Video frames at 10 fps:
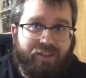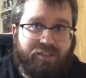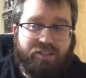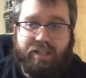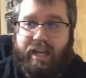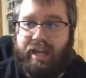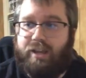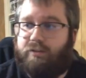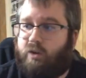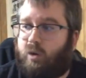This is
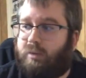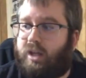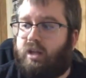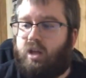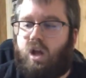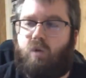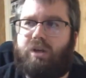a film that uh,